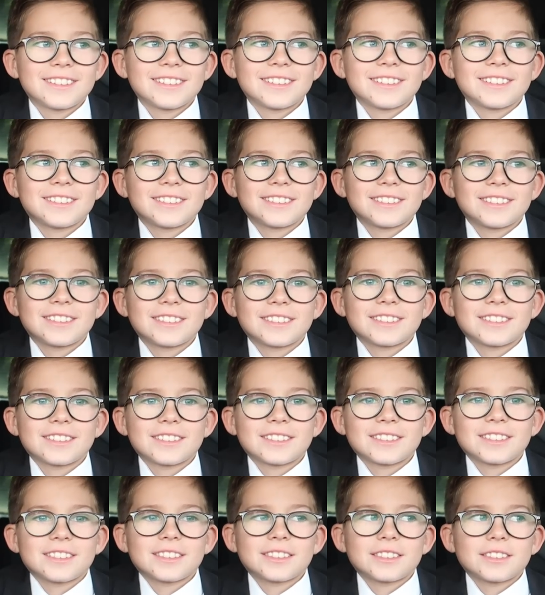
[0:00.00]

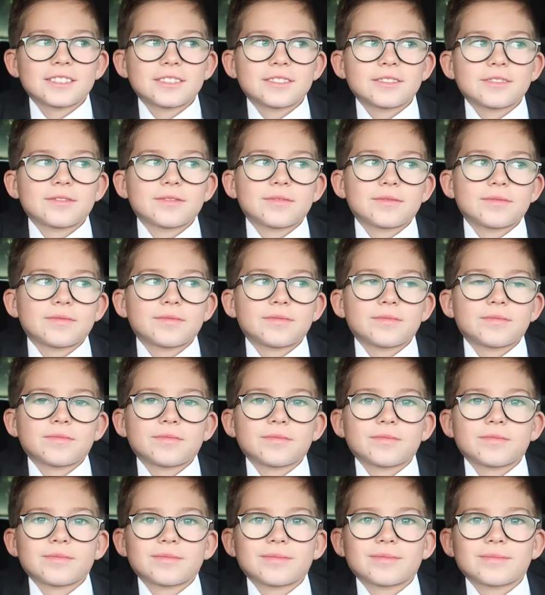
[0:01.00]

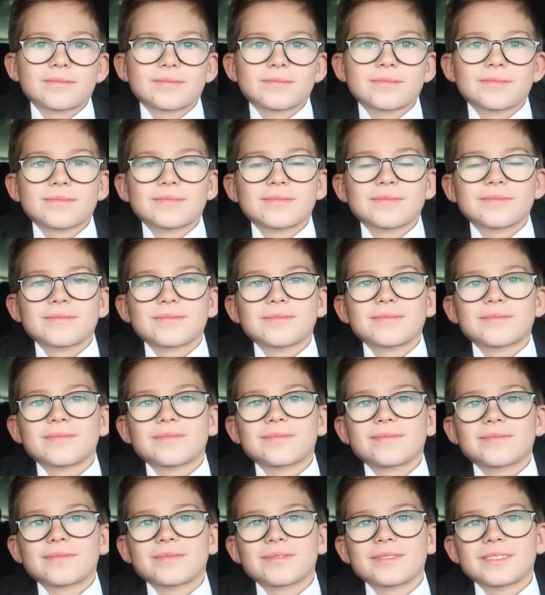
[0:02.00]

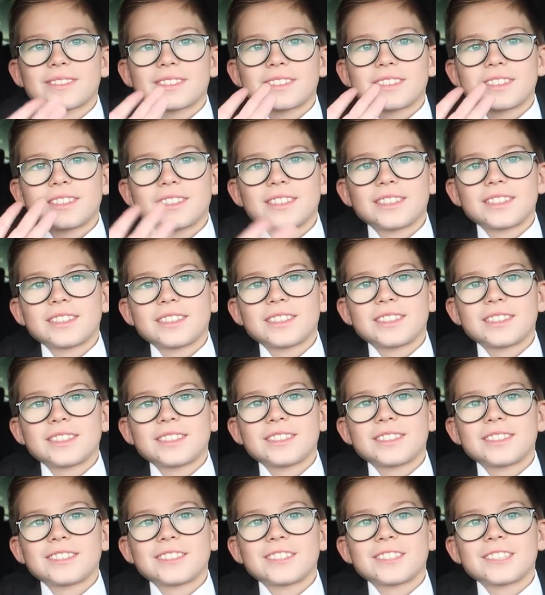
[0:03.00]

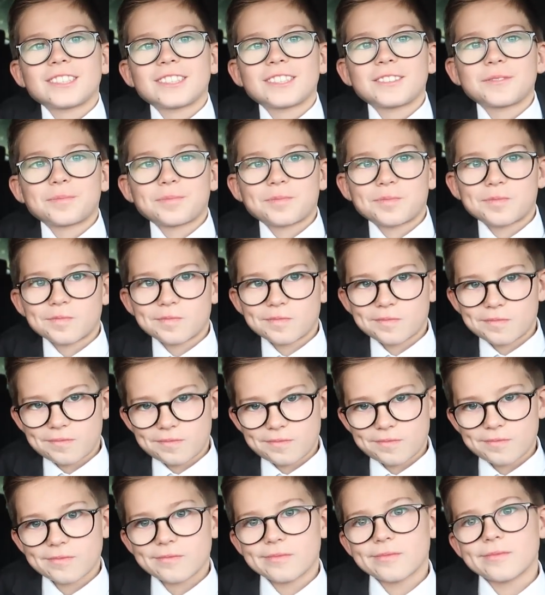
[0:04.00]

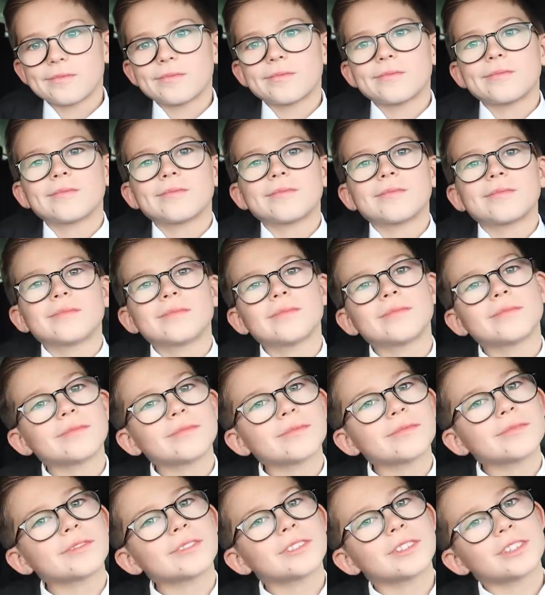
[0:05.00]

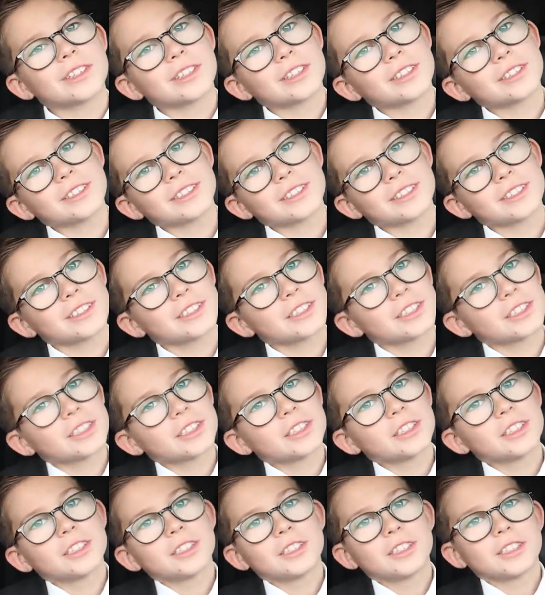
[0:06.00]

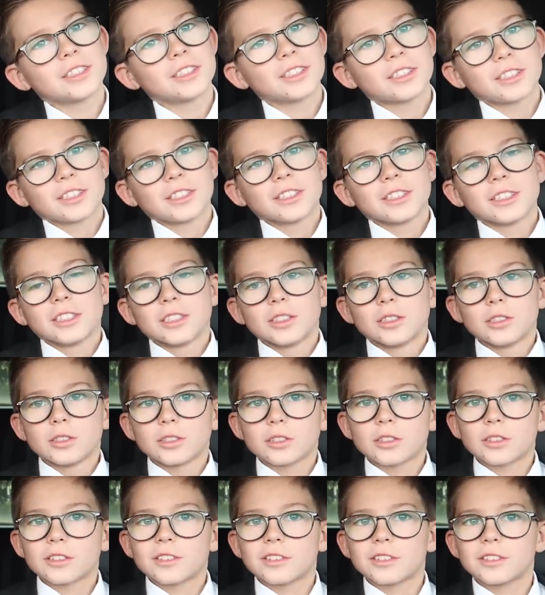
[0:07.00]
The person shown says nothing.